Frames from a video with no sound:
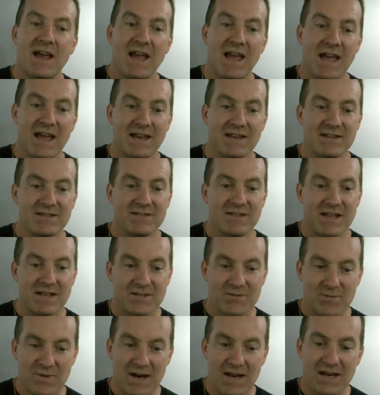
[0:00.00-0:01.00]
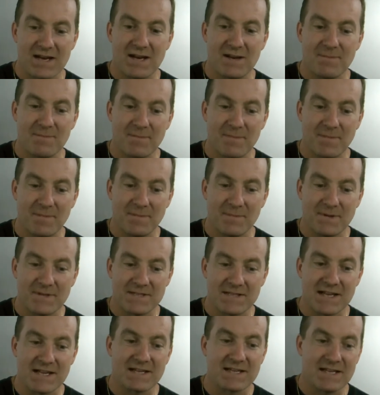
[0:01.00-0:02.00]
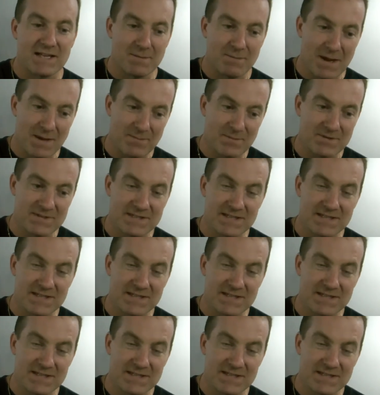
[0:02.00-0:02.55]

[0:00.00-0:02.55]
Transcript: And so that's when I ended up selecting the Maple